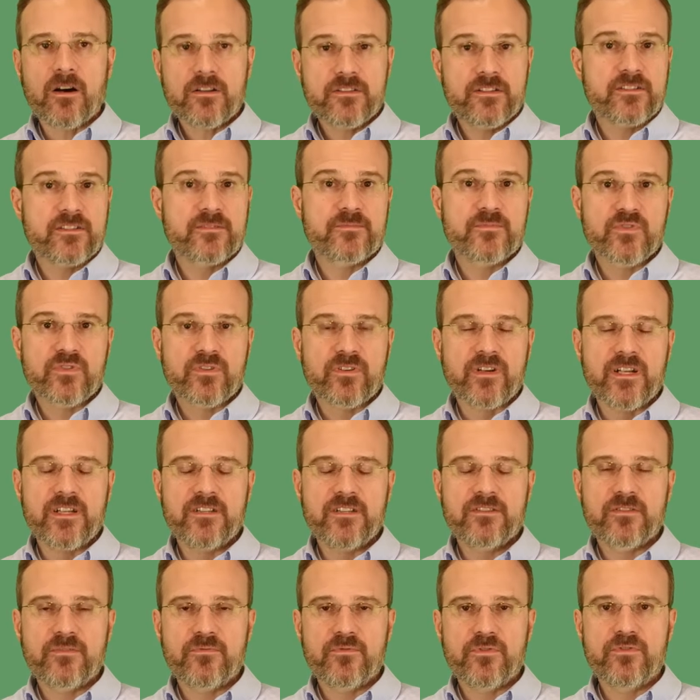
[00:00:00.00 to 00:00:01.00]
autism
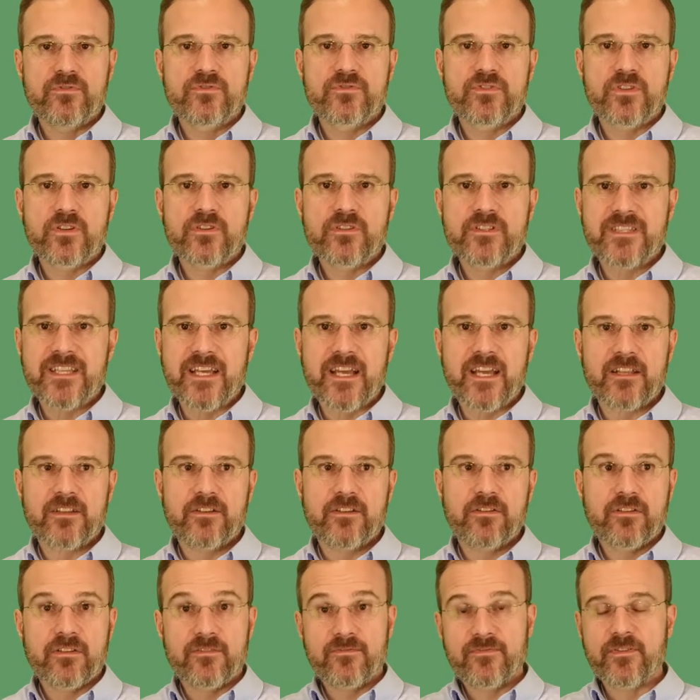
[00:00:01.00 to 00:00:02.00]
screening. So if you search
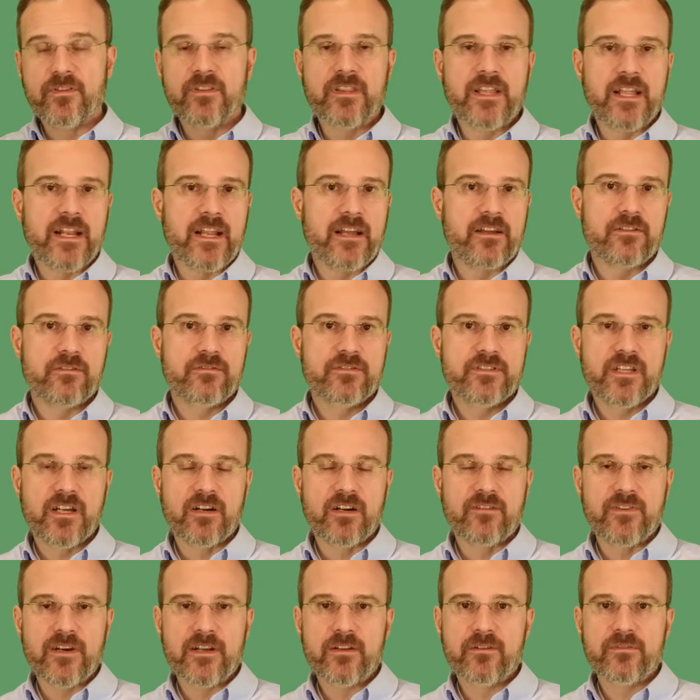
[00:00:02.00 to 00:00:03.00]
that, you can fill that out
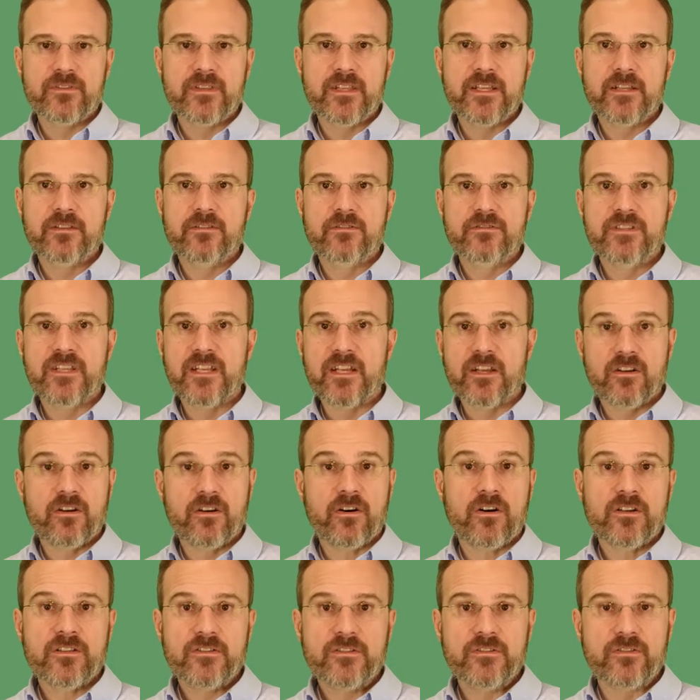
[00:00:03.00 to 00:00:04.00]
yourself. I don't think there's
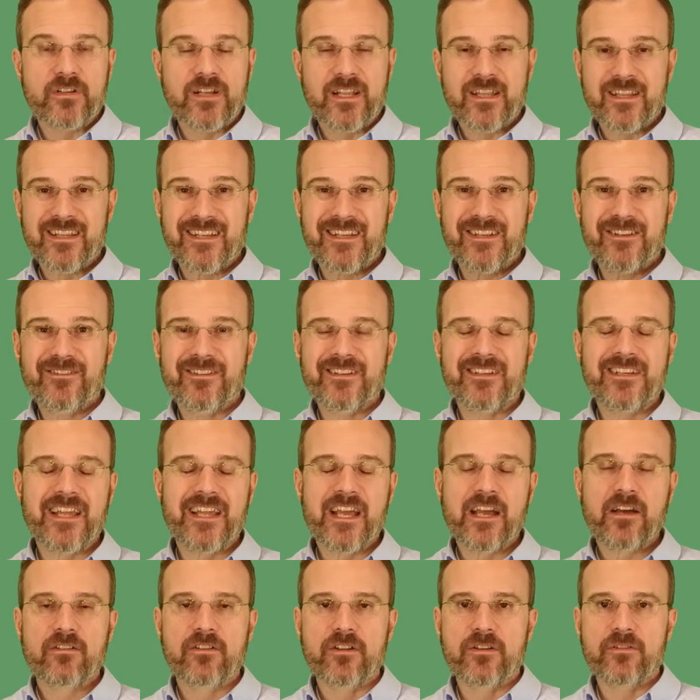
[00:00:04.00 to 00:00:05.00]
any cost to it. I think you
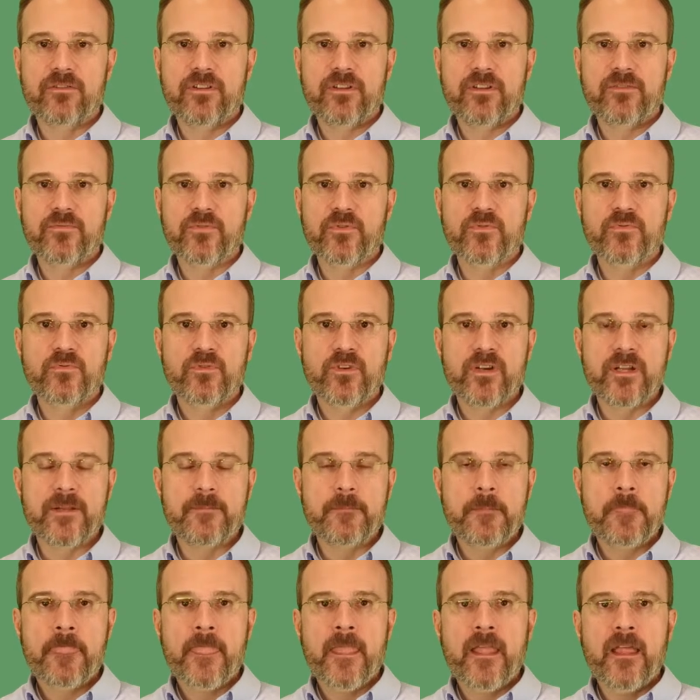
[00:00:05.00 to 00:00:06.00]
can download it for
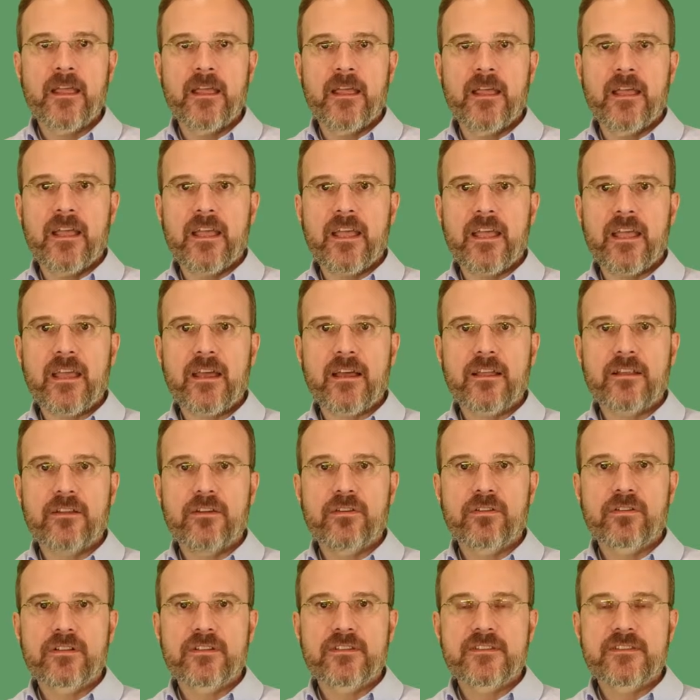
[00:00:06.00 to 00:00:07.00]
free,
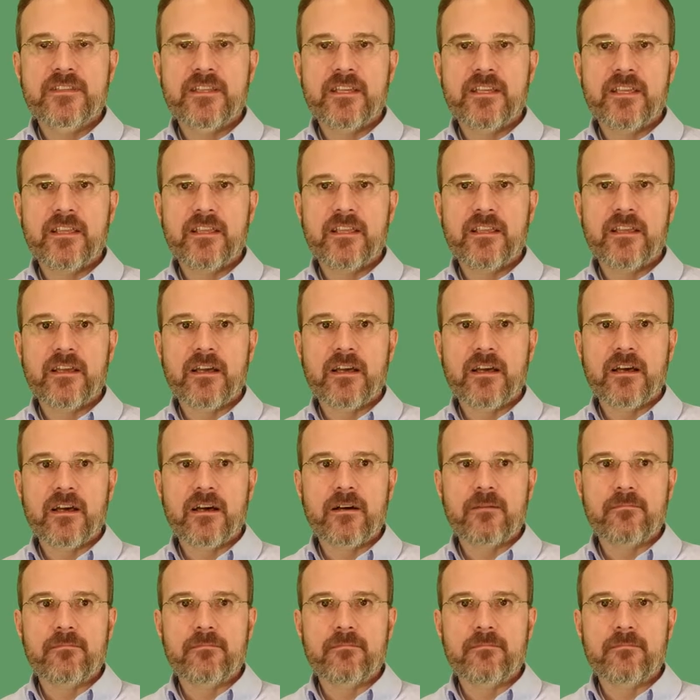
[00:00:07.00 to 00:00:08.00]
and you can see
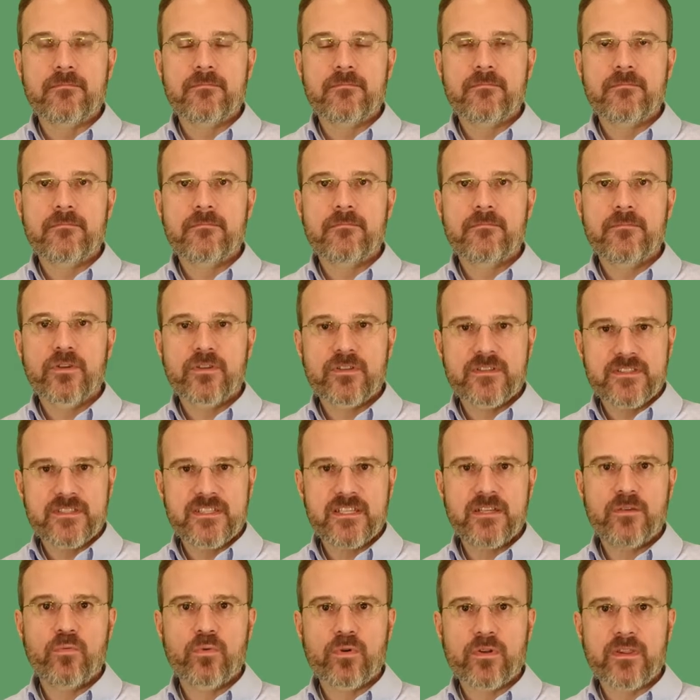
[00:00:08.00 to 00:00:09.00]

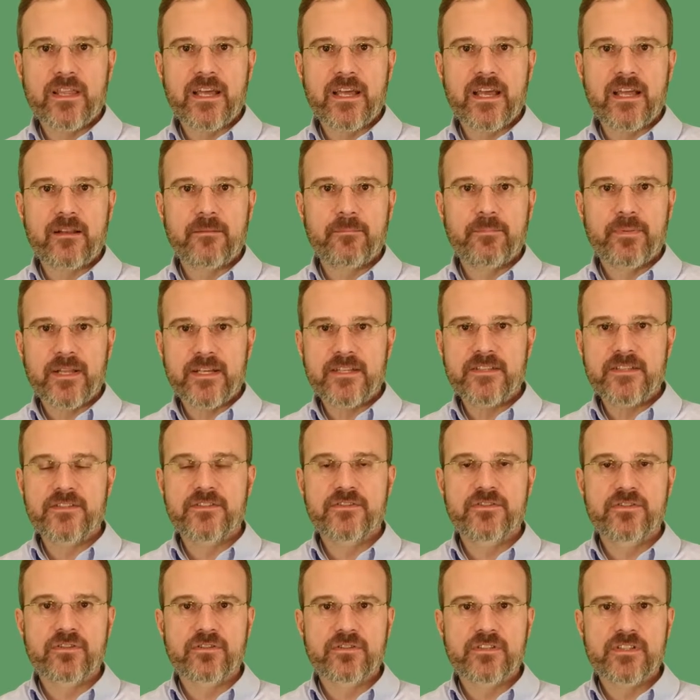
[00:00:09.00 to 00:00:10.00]
where that
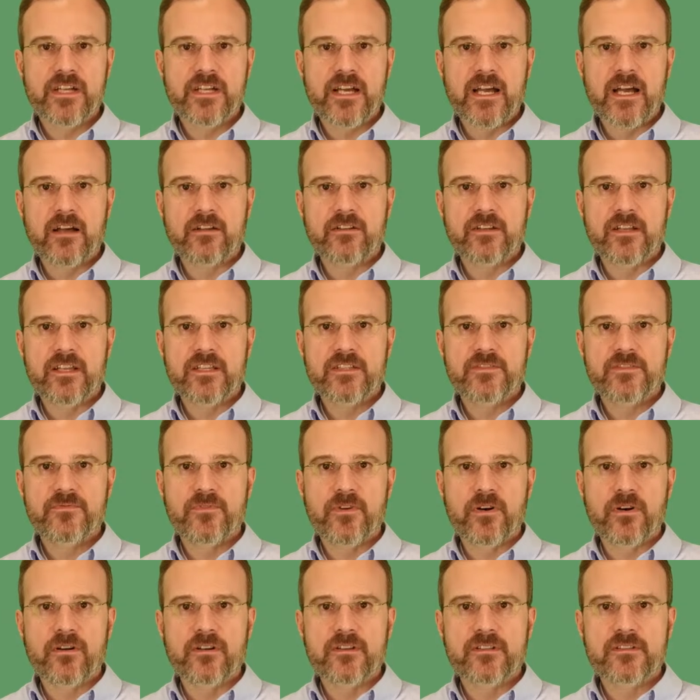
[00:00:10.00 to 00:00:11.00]
places your child
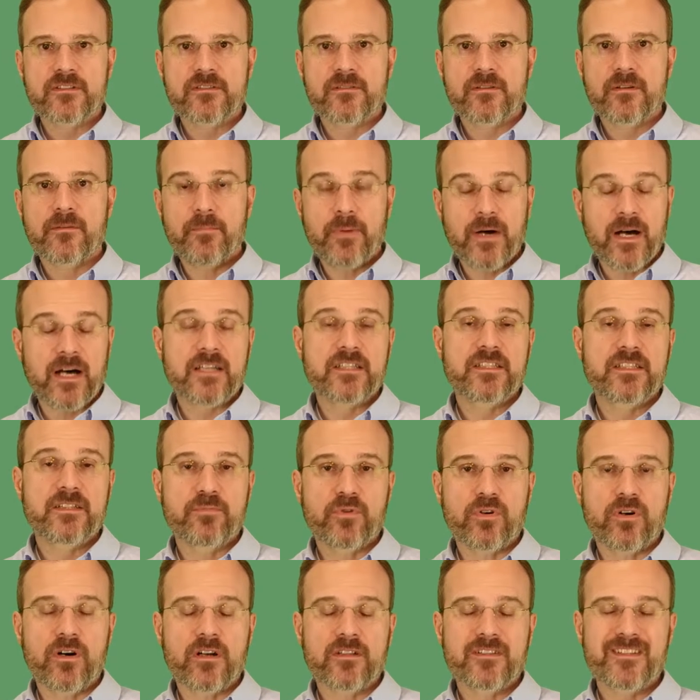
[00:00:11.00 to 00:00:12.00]
as far as
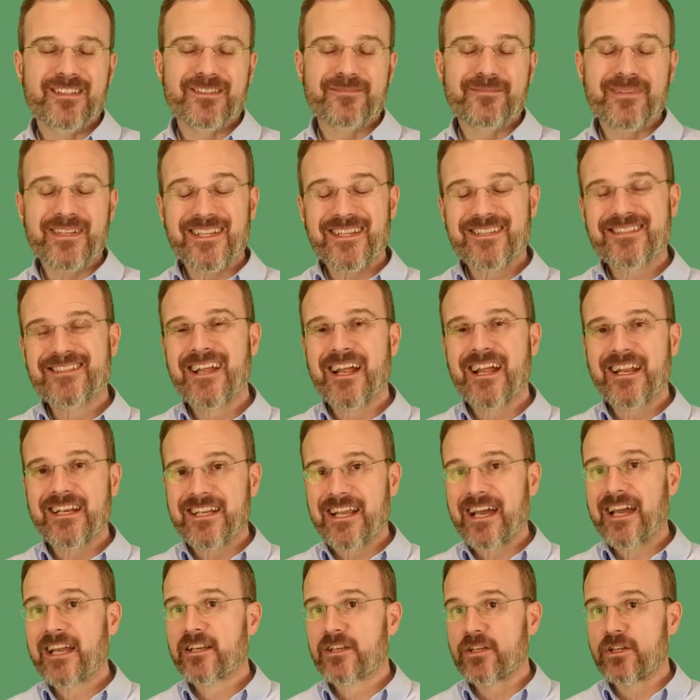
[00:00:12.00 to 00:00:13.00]
possible autism. It does
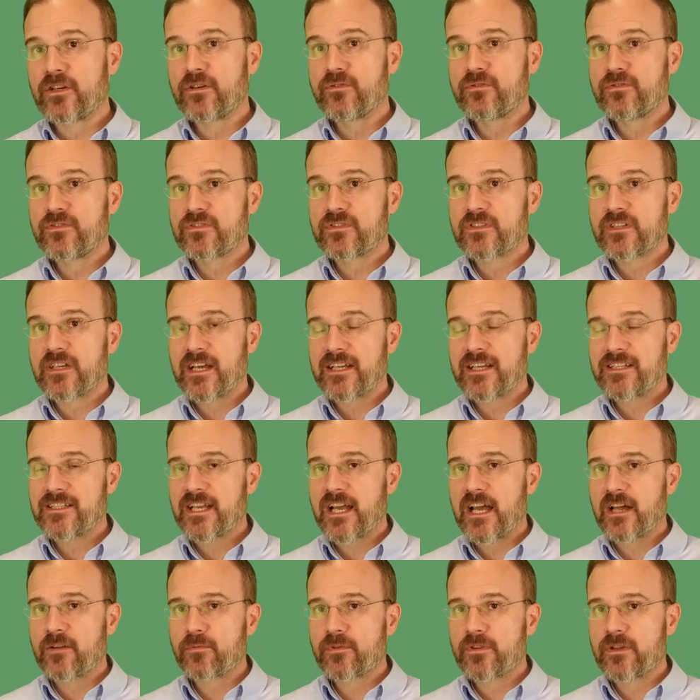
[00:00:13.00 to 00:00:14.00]
not diagnose
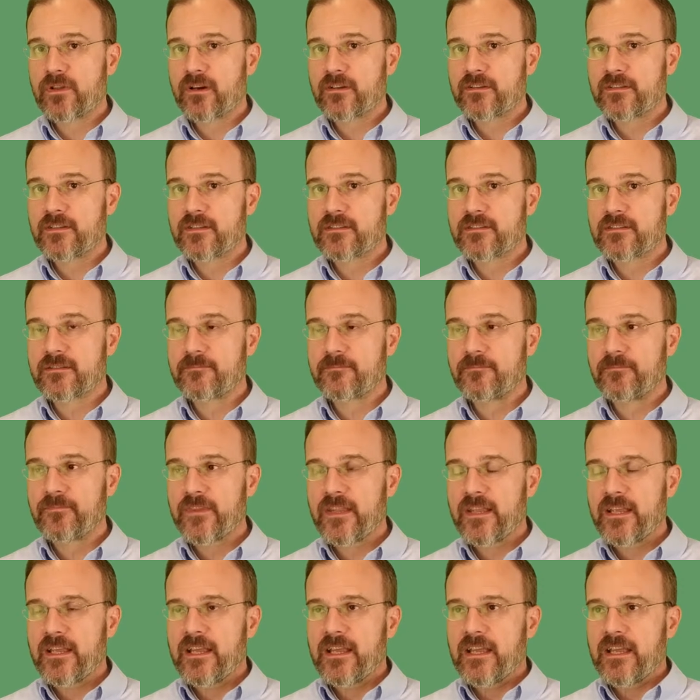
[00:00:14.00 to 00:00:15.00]
a child with
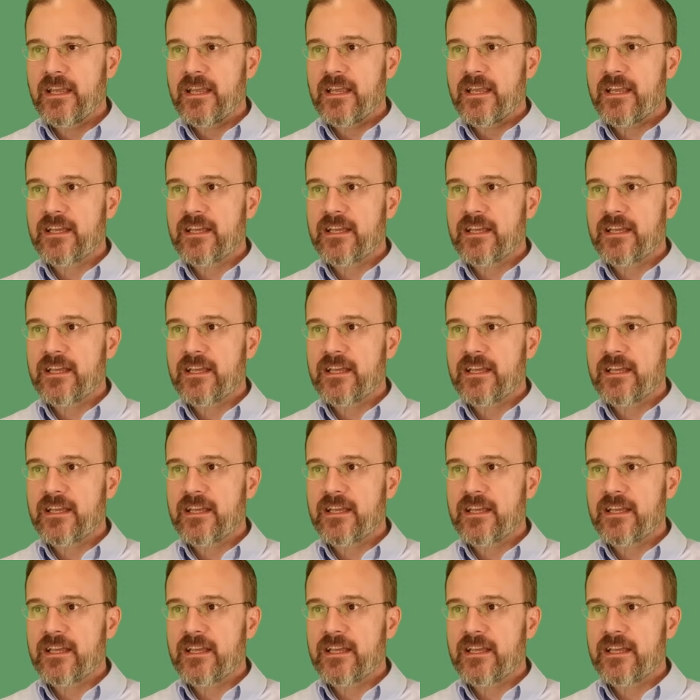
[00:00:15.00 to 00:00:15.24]
autism.